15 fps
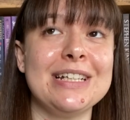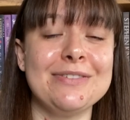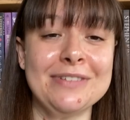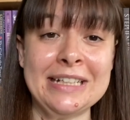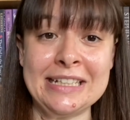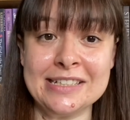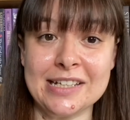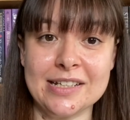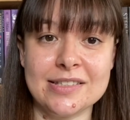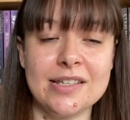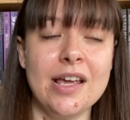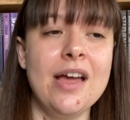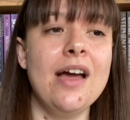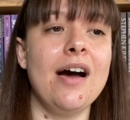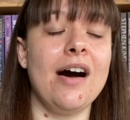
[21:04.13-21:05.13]
really does.
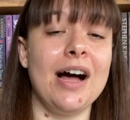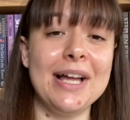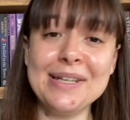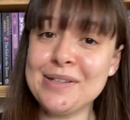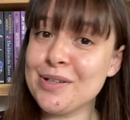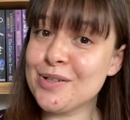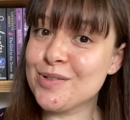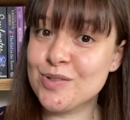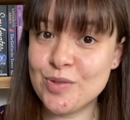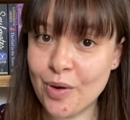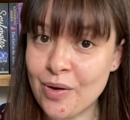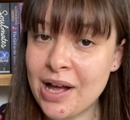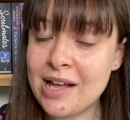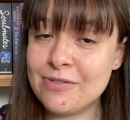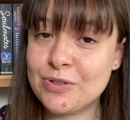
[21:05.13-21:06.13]
I could
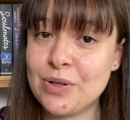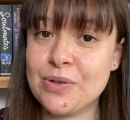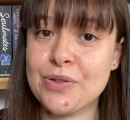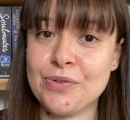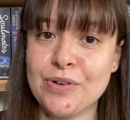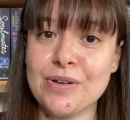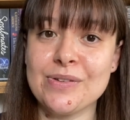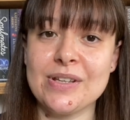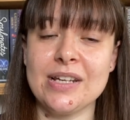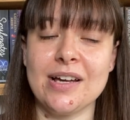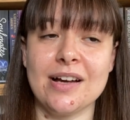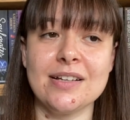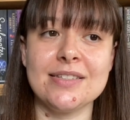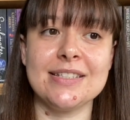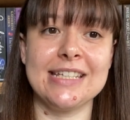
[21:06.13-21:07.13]
not have got through the
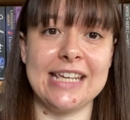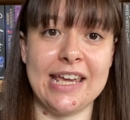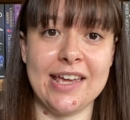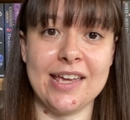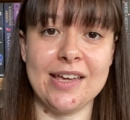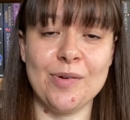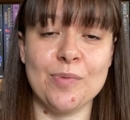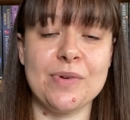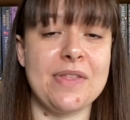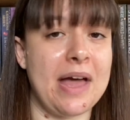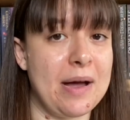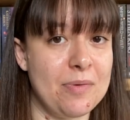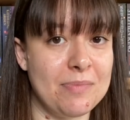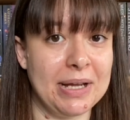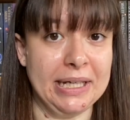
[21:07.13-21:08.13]
last year
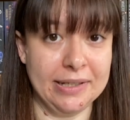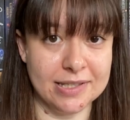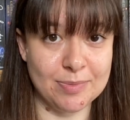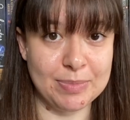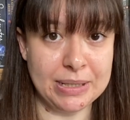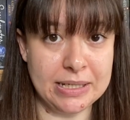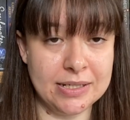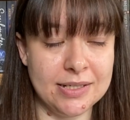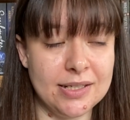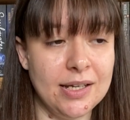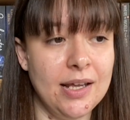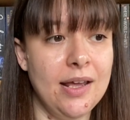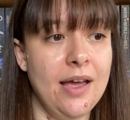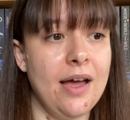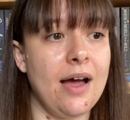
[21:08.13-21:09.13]
without my husband.
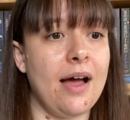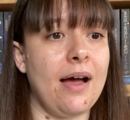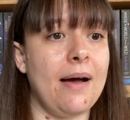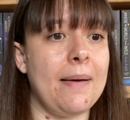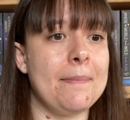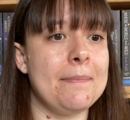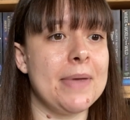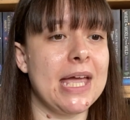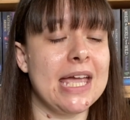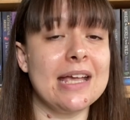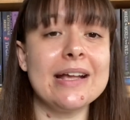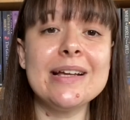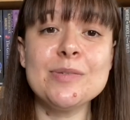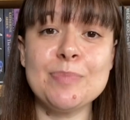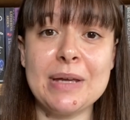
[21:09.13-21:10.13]

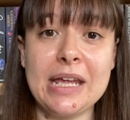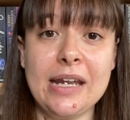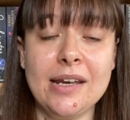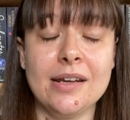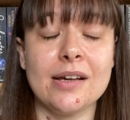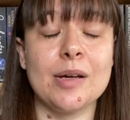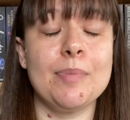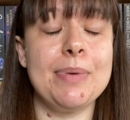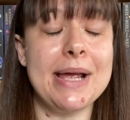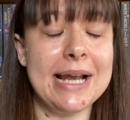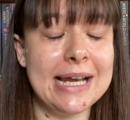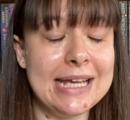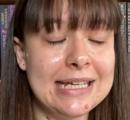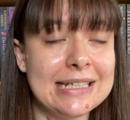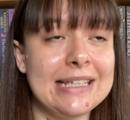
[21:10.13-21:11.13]
He has been
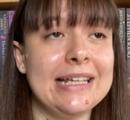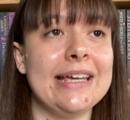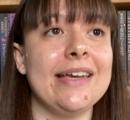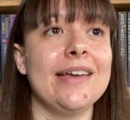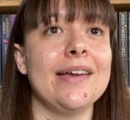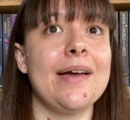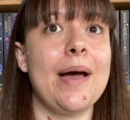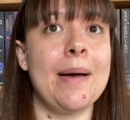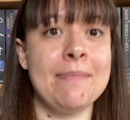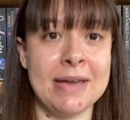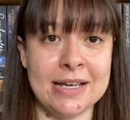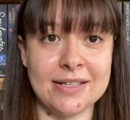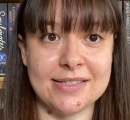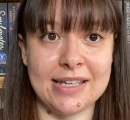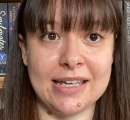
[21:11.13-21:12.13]
completely
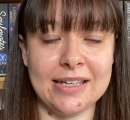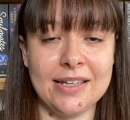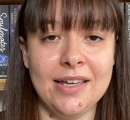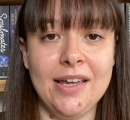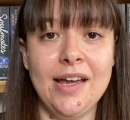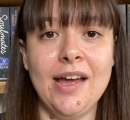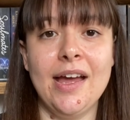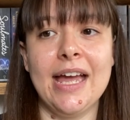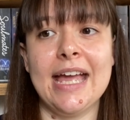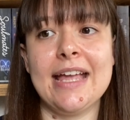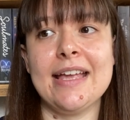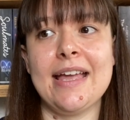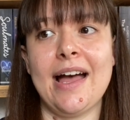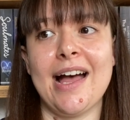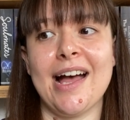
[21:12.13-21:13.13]
amazing.
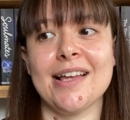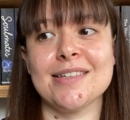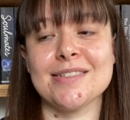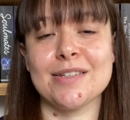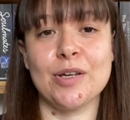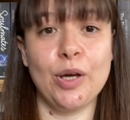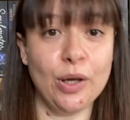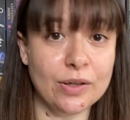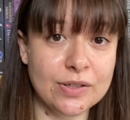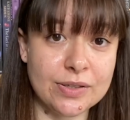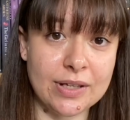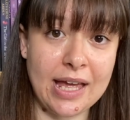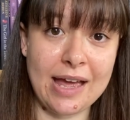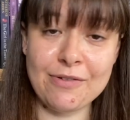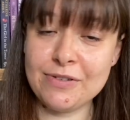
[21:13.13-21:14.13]
He has cooked
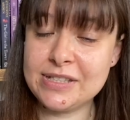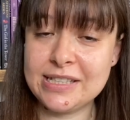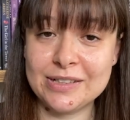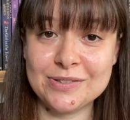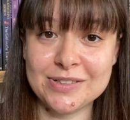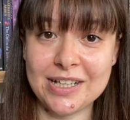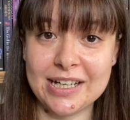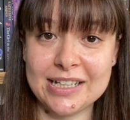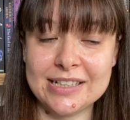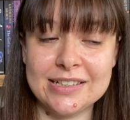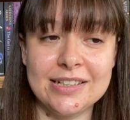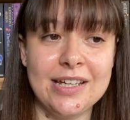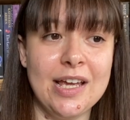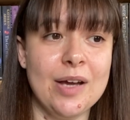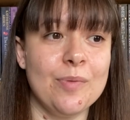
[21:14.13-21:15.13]
every single night.
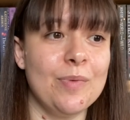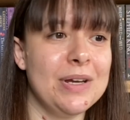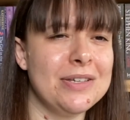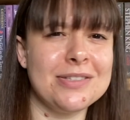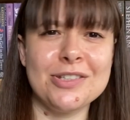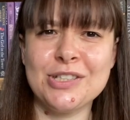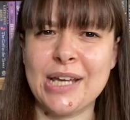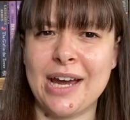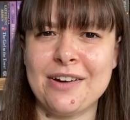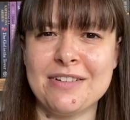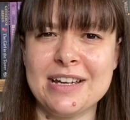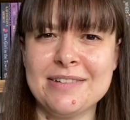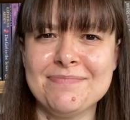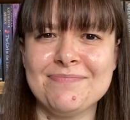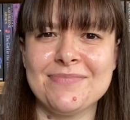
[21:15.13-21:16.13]
We used to
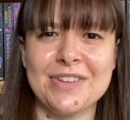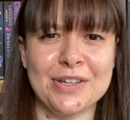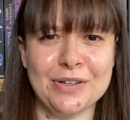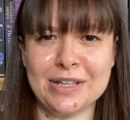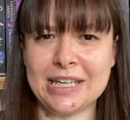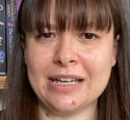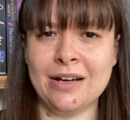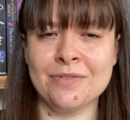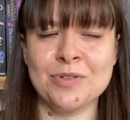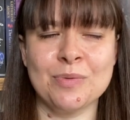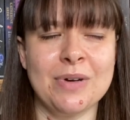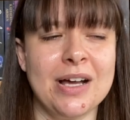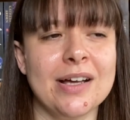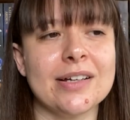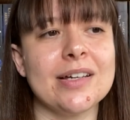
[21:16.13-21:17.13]
share the cooking after
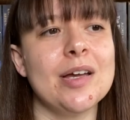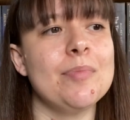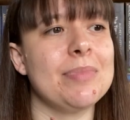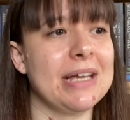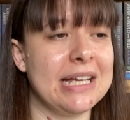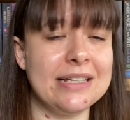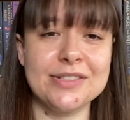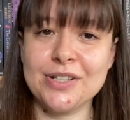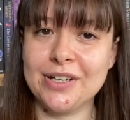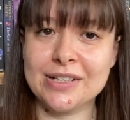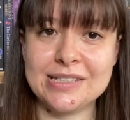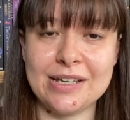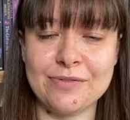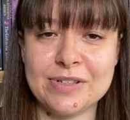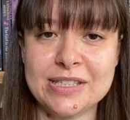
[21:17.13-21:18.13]
work, but he's cooked
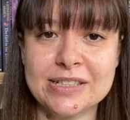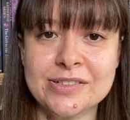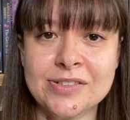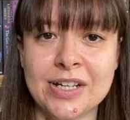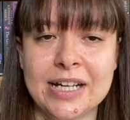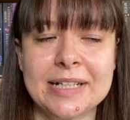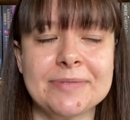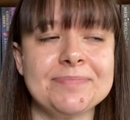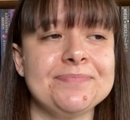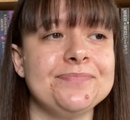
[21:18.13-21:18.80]
every single night